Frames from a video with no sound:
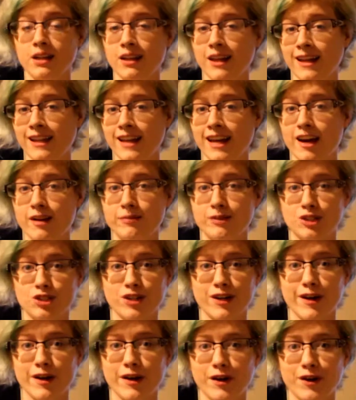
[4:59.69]
Lately I've been
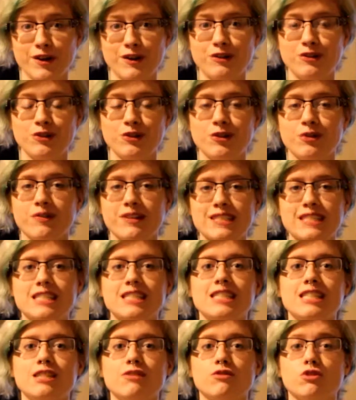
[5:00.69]
trying to go through the
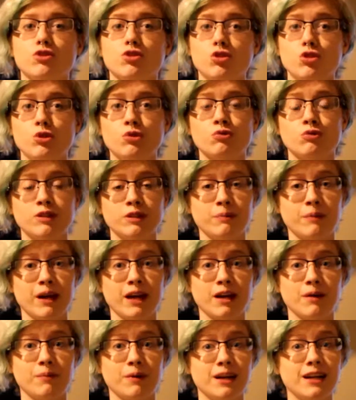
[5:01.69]
Resident Evil 2
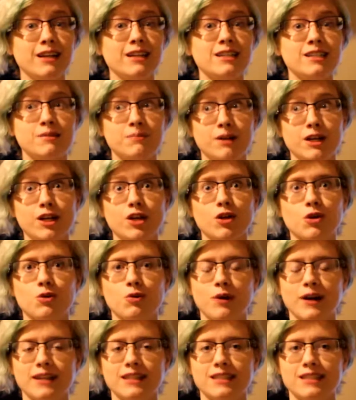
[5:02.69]
remake, but it has been
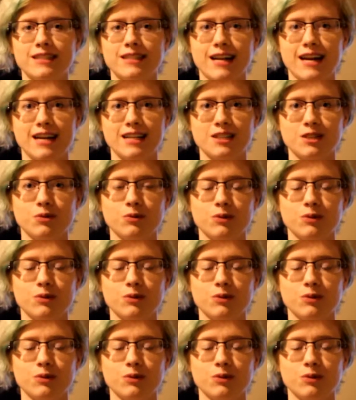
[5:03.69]
quite the task